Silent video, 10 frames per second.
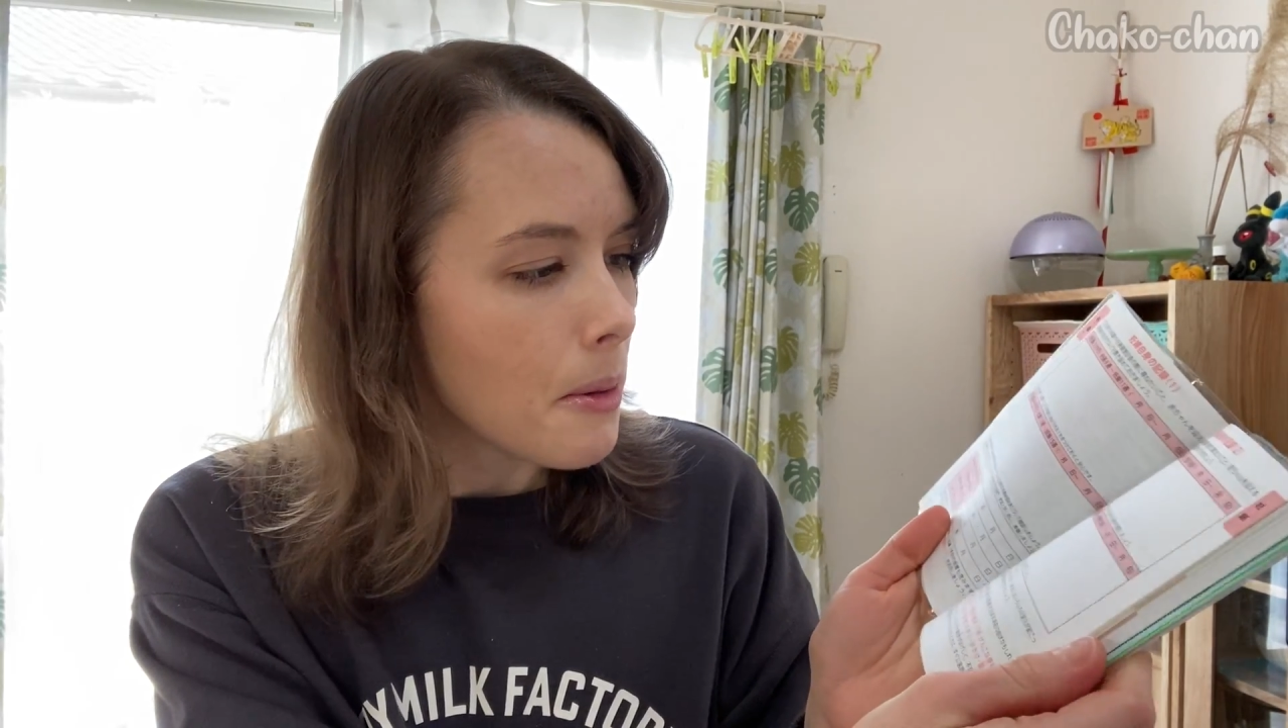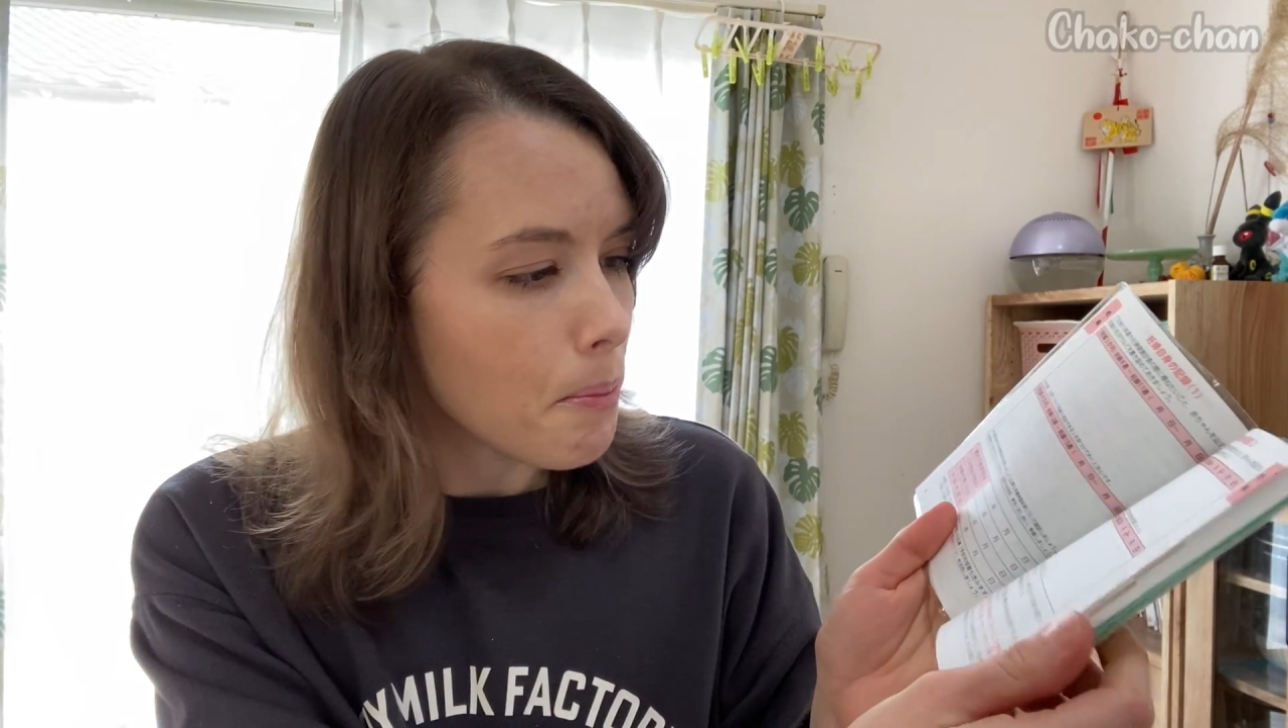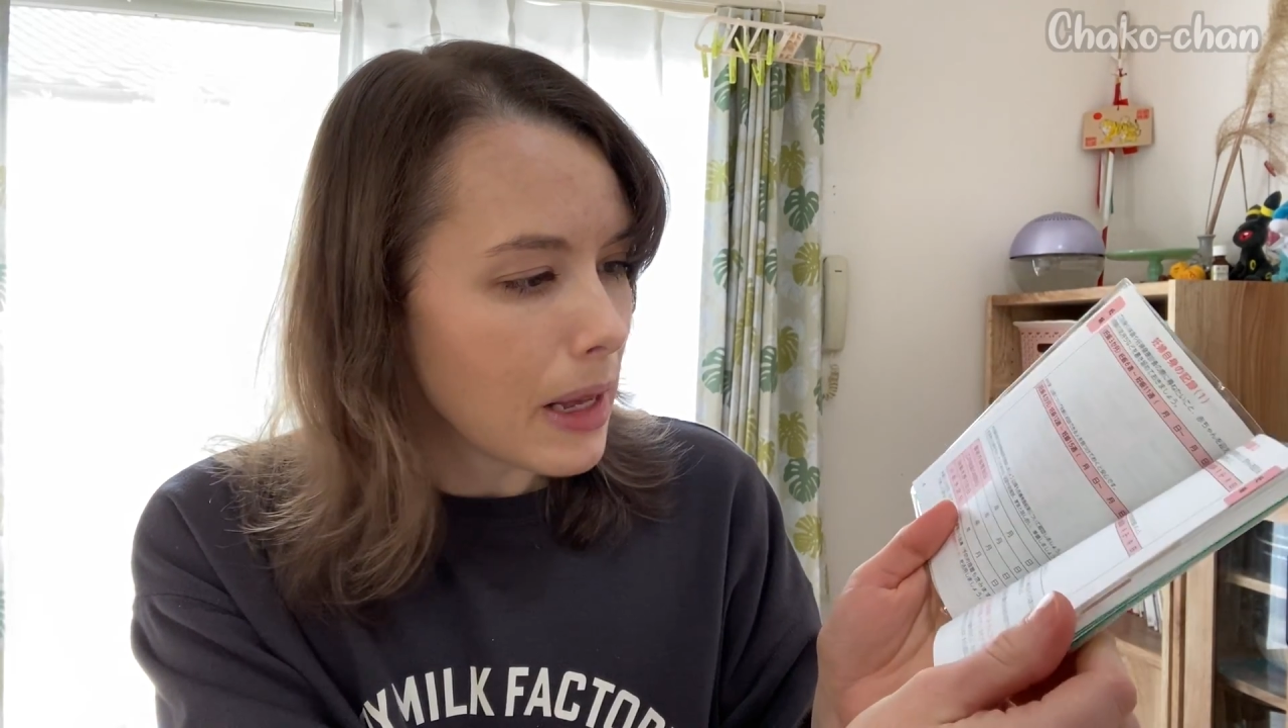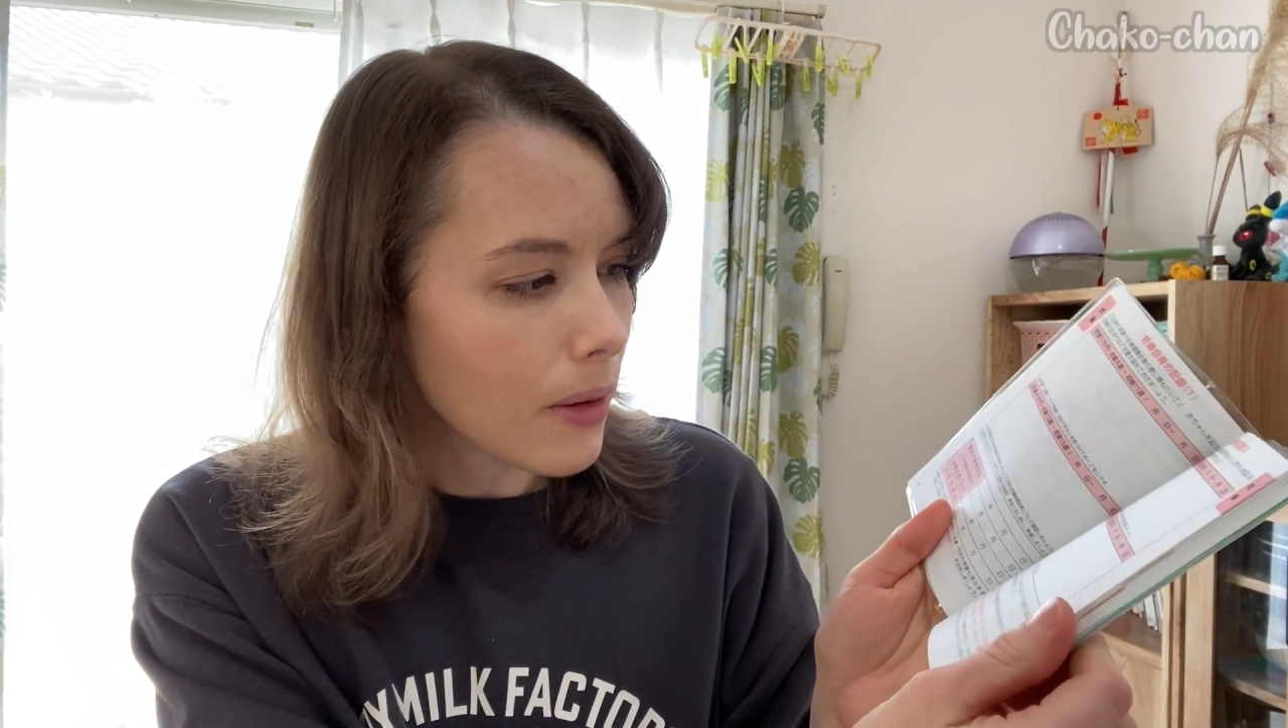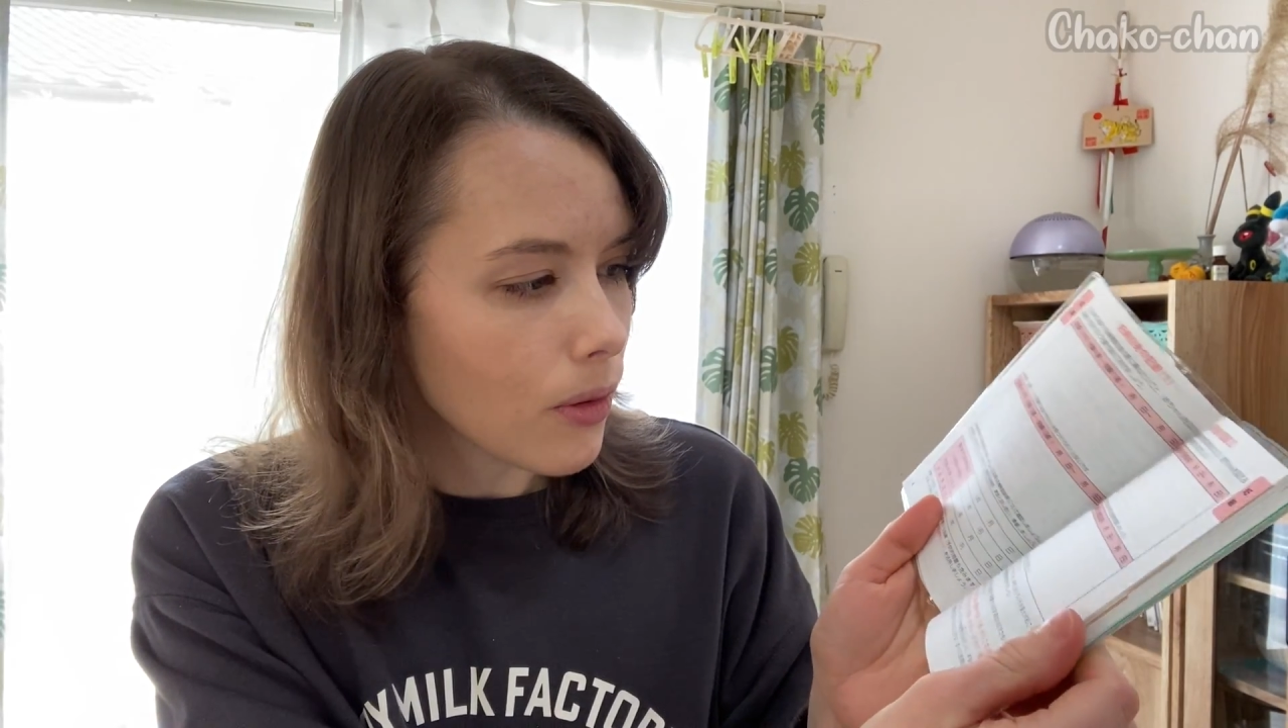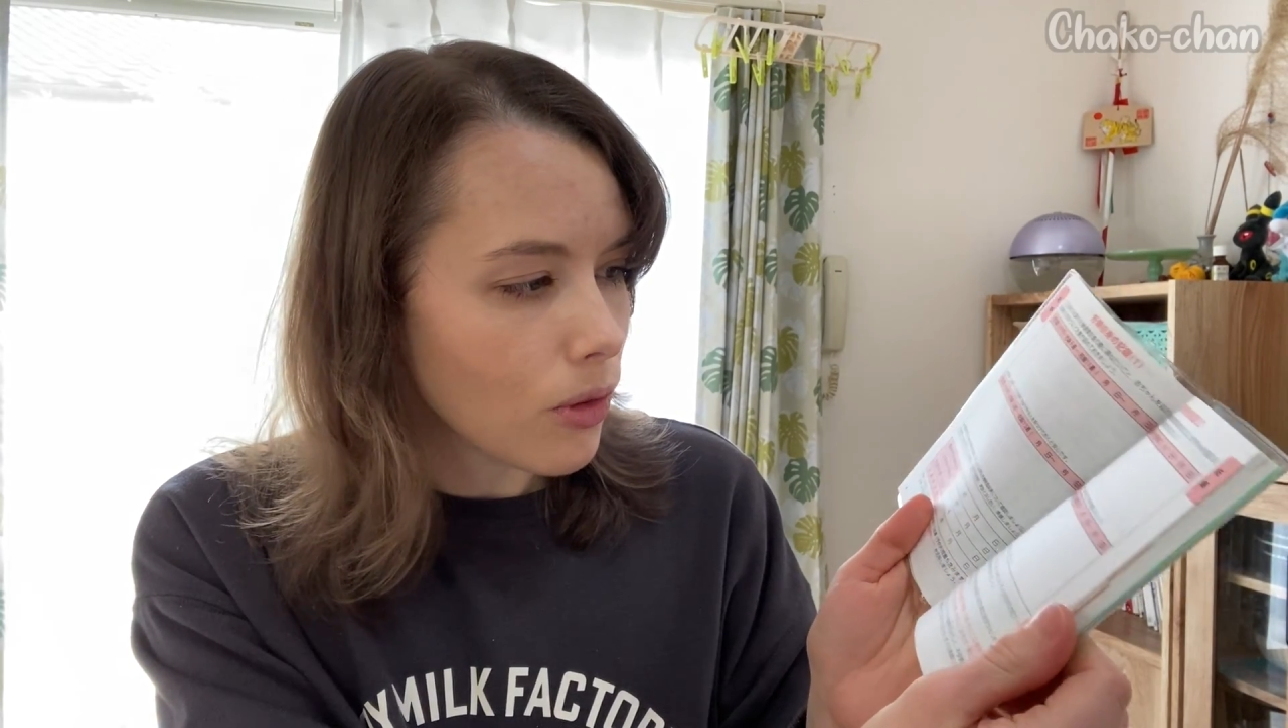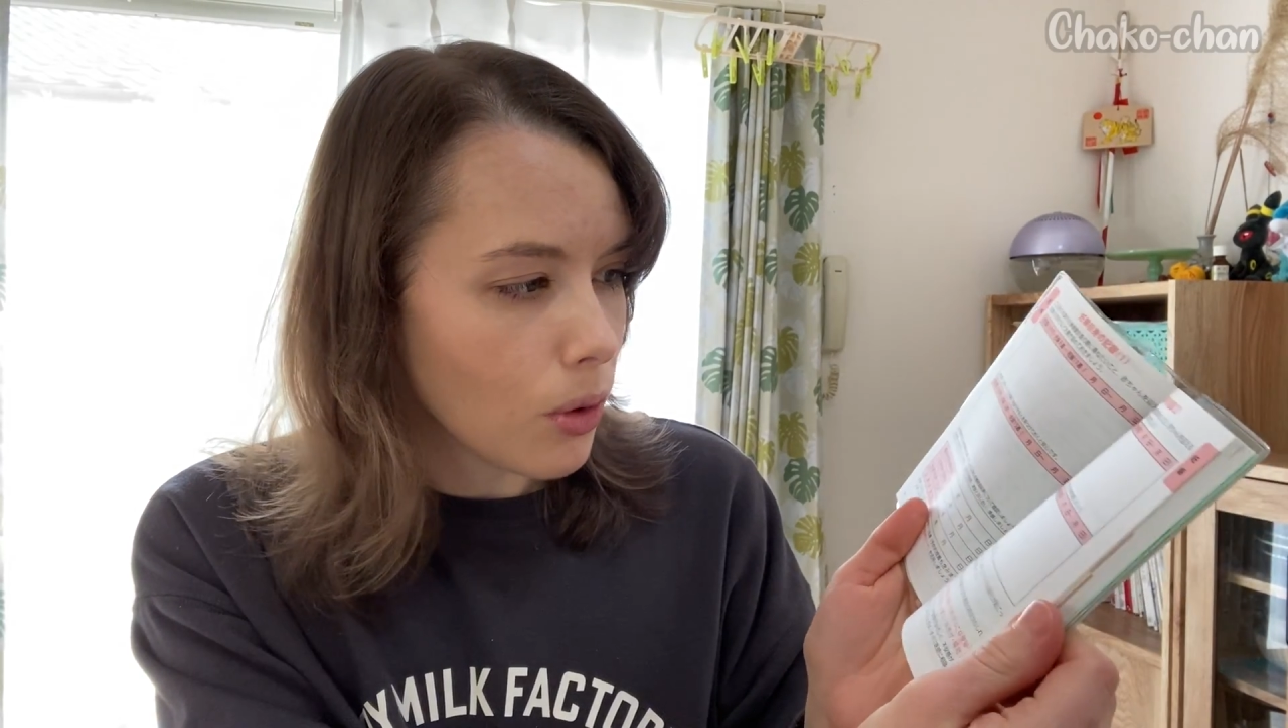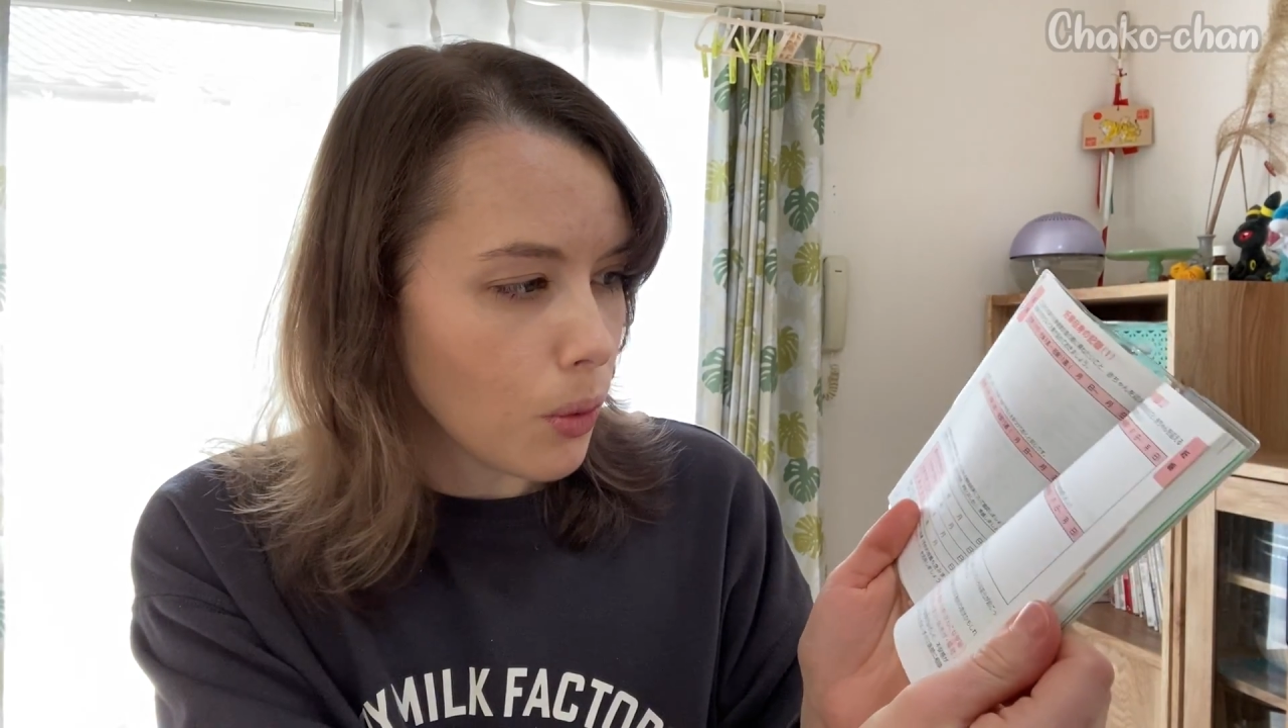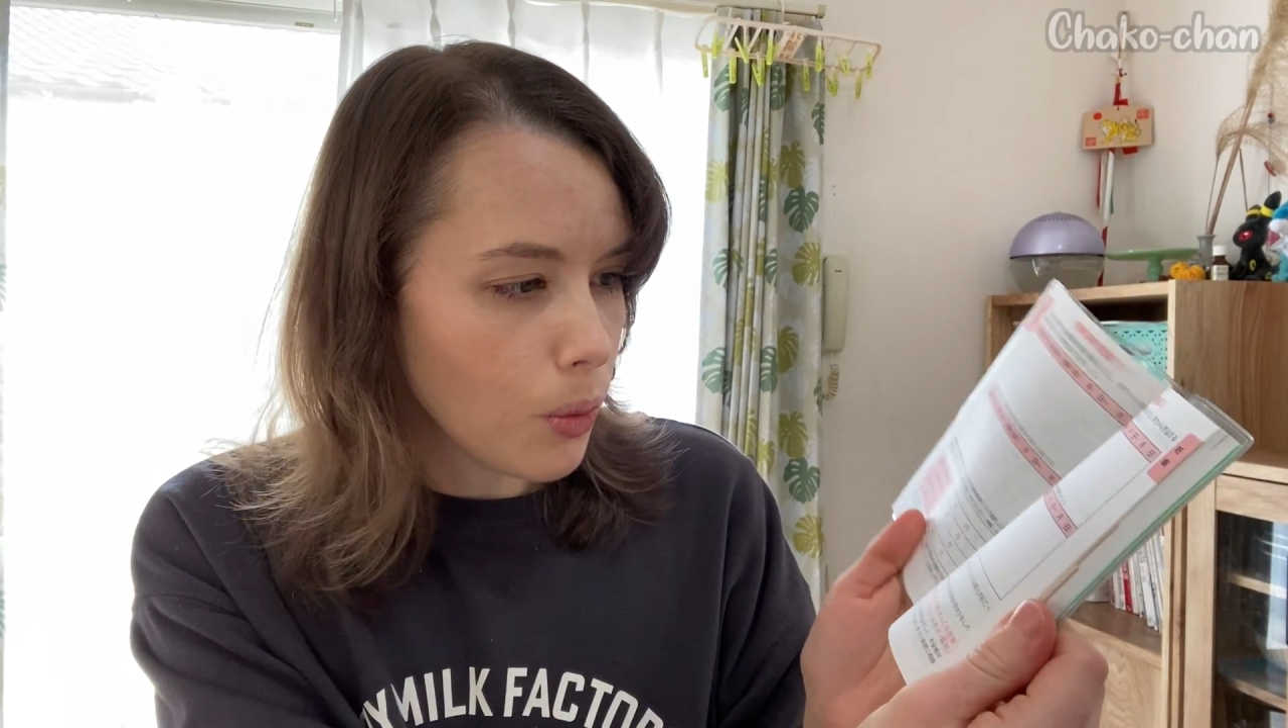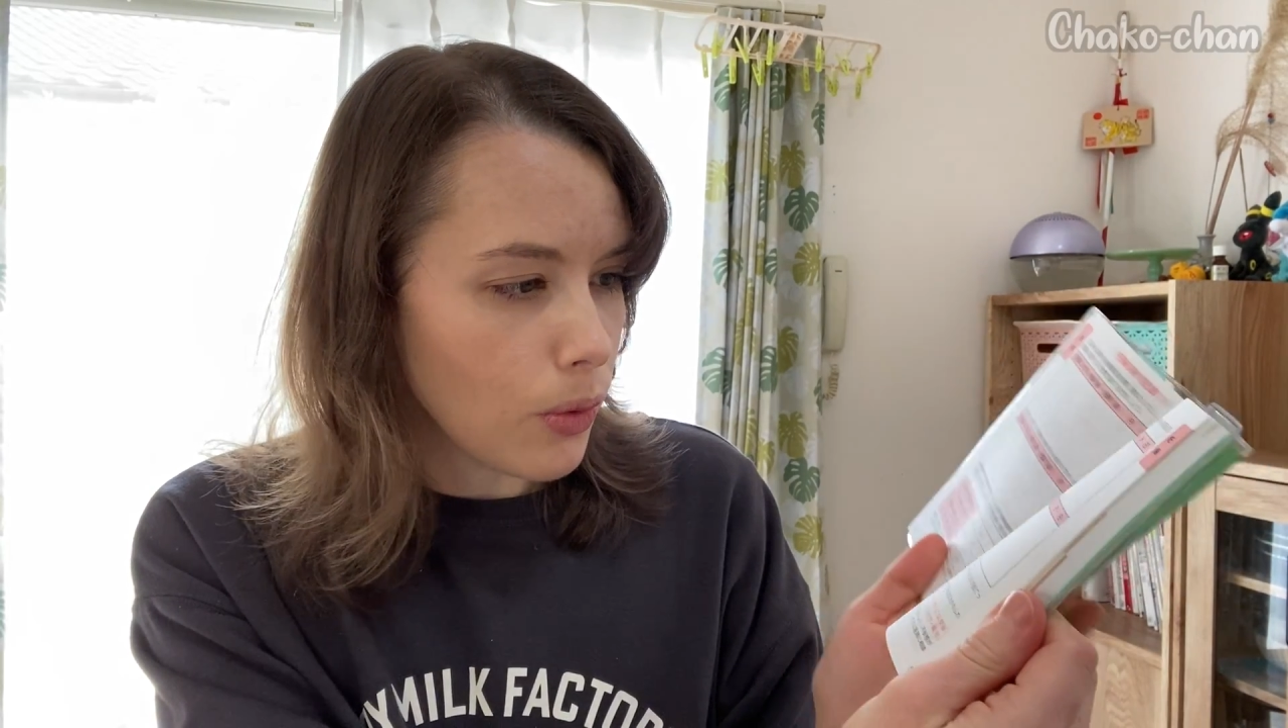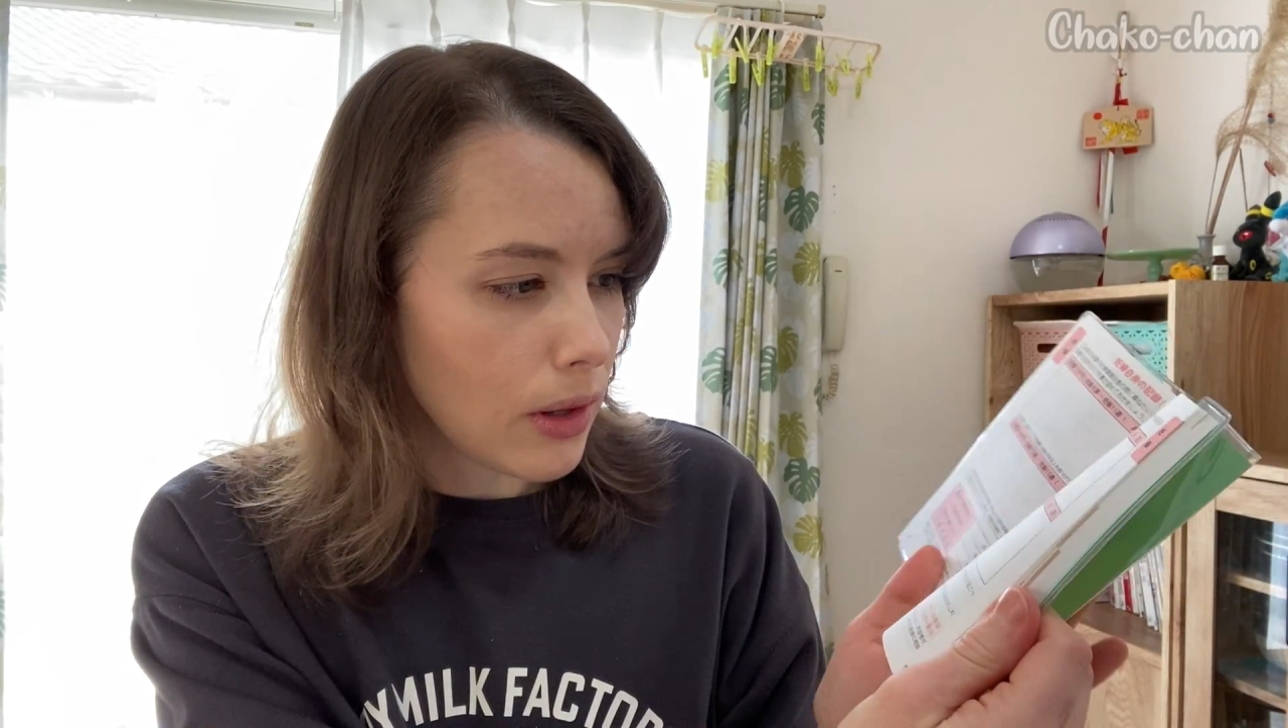milestones